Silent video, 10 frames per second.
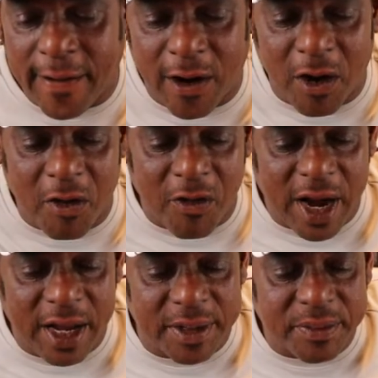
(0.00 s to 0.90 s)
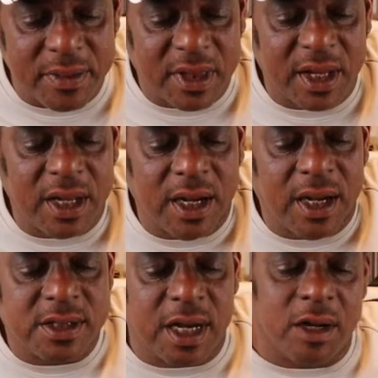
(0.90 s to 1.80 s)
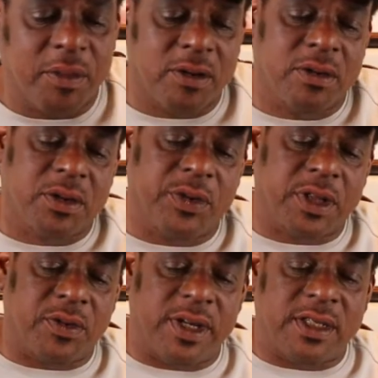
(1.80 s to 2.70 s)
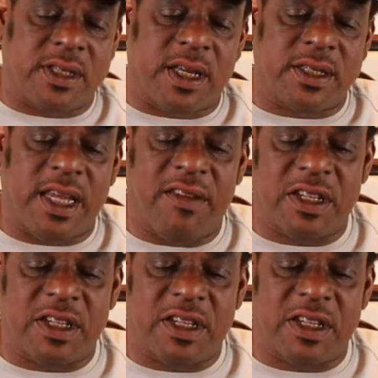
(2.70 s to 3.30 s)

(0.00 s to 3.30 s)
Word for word: All right. Uh, Chakamoto33 says,